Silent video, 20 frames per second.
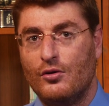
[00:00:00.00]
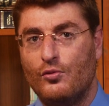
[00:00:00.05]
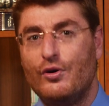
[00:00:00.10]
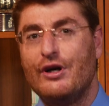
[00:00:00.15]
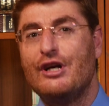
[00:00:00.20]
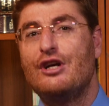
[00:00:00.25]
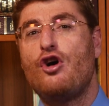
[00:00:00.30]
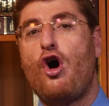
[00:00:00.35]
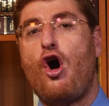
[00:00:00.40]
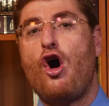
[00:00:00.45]

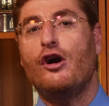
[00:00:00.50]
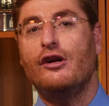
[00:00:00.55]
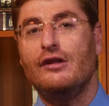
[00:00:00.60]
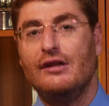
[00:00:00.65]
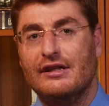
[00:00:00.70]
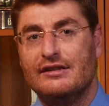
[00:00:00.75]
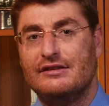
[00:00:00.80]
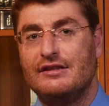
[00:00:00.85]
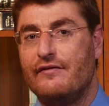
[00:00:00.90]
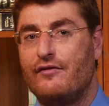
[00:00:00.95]

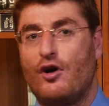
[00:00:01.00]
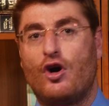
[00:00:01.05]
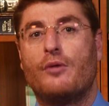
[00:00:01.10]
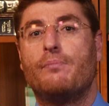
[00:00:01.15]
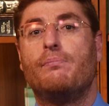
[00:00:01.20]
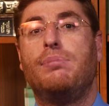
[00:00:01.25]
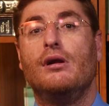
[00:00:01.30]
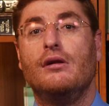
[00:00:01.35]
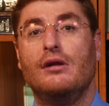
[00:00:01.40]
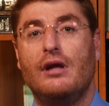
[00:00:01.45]
regardless of our
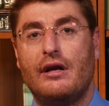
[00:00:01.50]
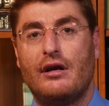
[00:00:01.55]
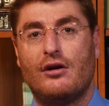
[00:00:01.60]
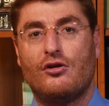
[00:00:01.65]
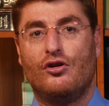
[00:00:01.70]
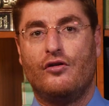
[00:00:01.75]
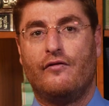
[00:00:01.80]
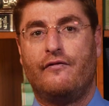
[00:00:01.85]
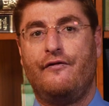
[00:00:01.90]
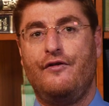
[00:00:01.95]

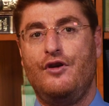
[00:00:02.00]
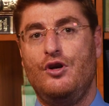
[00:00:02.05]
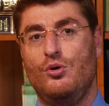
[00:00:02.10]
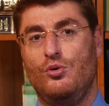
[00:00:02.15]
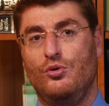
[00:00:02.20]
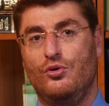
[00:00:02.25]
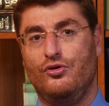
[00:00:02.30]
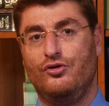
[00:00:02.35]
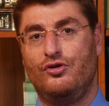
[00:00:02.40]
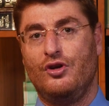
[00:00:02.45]
political
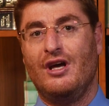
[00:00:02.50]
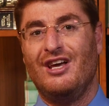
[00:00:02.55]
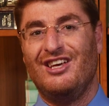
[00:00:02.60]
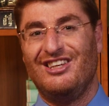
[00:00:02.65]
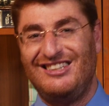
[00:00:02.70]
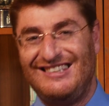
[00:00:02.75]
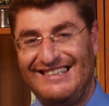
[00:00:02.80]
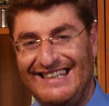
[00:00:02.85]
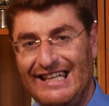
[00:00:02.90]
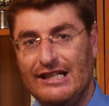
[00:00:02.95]
views,
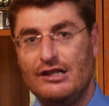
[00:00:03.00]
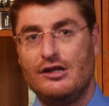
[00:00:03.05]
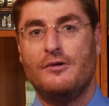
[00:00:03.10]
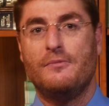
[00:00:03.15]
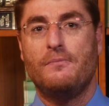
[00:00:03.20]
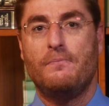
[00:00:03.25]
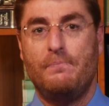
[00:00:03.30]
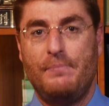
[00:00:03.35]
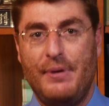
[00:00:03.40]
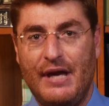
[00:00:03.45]
seek
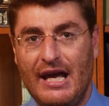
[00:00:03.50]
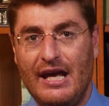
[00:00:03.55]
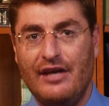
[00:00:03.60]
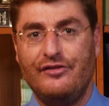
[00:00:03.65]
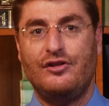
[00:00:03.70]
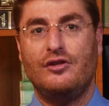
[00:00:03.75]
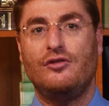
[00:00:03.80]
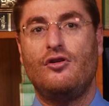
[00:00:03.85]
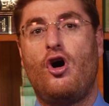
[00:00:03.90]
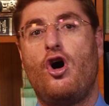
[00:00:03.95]

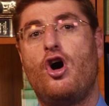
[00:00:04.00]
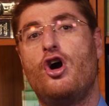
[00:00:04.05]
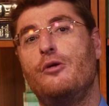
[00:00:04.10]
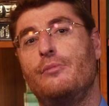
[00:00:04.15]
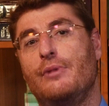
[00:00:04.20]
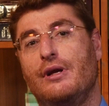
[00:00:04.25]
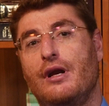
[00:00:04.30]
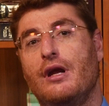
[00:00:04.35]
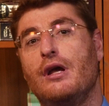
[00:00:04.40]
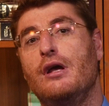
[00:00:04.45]
peace and
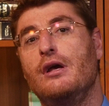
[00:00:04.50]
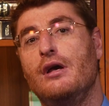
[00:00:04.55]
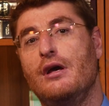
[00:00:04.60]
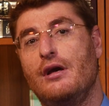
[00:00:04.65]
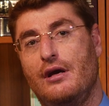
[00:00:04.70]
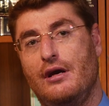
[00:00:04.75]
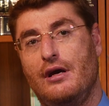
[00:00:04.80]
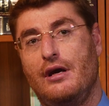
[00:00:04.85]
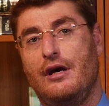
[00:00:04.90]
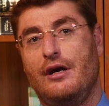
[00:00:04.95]
harmony
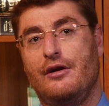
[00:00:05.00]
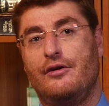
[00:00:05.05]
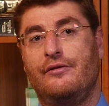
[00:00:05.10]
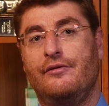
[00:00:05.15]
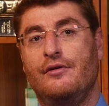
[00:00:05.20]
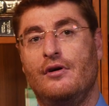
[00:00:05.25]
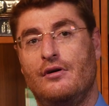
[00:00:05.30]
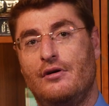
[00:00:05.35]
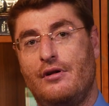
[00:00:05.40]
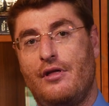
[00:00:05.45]
in
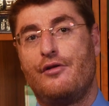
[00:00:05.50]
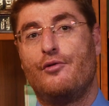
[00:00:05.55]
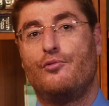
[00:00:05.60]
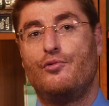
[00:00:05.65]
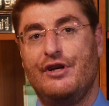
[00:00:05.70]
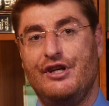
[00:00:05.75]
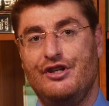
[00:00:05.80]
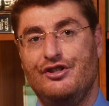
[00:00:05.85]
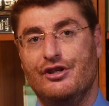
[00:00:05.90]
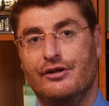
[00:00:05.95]
the
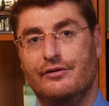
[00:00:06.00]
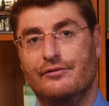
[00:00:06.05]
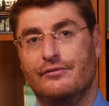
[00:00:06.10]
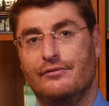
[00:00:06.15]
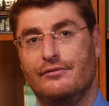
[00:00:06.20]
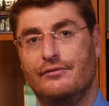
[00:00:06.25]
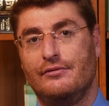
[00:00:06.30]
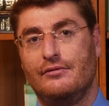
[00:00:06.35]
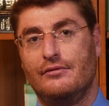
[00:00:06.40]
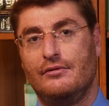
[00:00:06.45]
region.
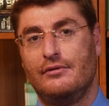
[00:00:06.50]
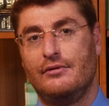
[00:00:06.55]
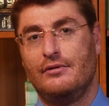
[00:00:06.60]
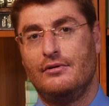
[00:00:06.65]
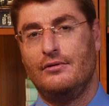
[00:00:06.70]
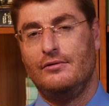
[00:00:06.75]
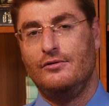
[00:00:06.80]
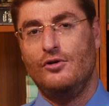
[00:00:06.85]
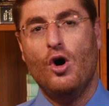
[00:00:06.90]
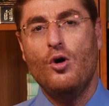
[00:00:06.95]

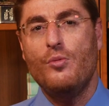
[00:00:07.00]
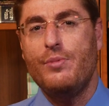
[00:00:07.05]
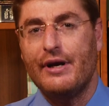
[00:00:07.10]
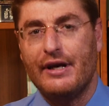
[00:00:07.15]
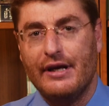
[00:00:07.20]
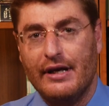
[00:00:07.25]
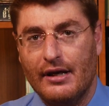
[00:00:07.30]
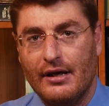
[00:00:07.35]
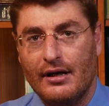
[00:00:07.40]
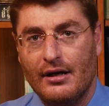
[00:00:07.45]

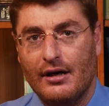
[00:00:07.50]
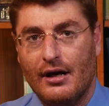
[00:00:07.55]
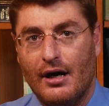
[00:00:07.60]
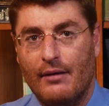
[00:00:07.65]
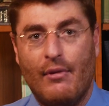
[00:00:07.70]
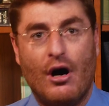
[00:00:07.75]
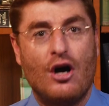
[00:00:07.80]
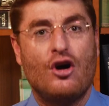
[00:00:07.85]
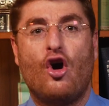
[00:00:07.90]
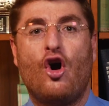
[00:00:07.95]
Nobody
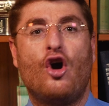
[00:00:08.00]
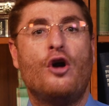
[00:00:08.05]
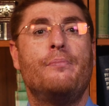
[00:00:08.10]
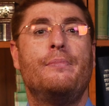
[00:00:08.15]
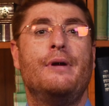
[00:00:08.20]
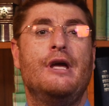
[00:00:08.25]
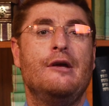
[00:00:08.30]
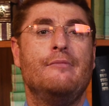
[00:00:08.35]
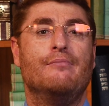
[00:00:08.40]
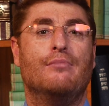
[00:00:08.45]
among our
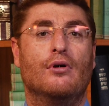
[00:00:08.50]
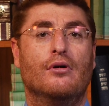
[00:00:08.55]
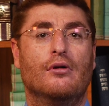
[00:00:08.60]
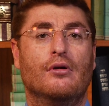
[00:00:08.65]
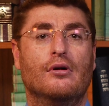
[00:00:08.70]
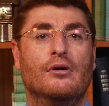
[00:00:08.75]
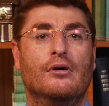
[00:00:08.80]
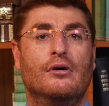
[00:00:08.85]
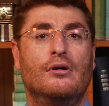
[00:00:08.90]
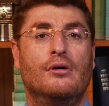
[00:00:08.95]

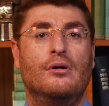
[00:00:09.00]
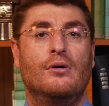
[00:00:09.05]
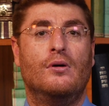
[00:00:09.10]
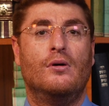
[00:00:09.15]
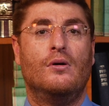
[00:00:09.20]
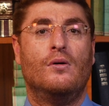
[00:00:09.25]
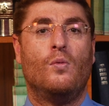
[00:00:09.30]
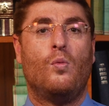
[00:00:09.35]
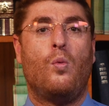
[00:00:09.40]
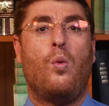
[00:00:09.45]
people
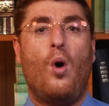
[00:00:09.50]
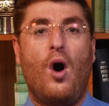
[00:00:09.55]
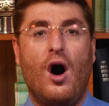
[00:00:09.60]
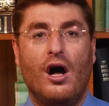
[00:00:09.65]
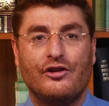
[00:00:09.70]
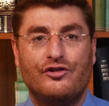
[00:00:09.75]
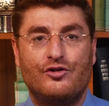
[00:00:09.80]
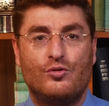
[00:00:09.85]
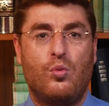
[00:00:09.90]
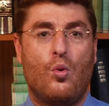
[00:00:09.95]

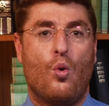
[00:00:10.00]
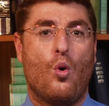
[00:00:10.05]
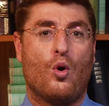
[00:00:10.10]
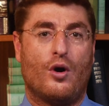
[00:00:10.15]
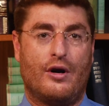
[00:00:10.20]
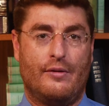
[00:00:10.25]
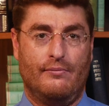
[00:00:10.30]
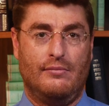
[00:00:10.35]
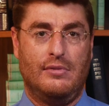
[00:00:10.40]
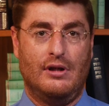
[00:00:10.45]
wants
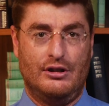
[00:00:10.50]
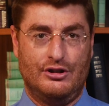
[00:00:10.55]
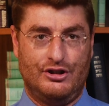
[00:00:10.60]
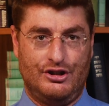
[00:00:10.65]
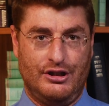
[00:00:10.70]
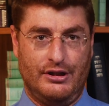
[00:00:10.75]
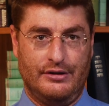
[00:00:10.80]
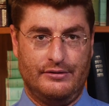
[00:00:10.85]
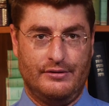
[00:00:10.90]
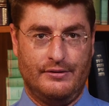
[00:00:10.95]
war and
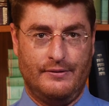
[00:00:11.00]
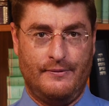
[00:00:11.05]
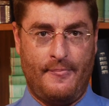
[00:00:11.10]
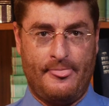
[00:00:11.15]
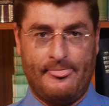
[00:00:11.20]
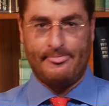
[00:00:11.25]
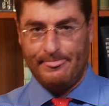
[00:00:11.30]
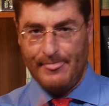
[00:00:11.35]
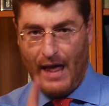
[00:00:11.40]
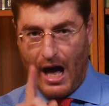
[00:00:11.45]
bloodshed.
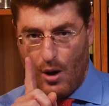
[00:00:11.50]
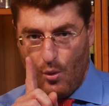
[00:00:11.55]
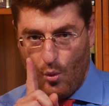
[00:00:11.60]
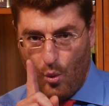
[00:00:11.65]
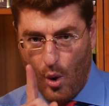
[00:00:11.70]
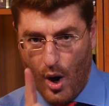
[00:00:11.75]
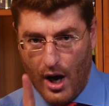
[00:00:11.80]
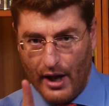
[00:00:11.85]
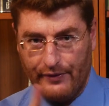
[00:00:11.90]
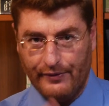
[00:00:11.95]
Not
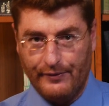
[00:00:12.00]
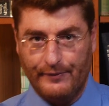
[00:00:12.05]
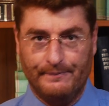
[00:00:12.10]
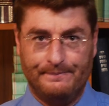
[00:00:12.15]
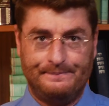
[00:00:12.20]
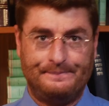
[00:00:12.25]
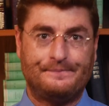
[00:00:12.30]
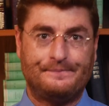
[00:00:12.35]
one.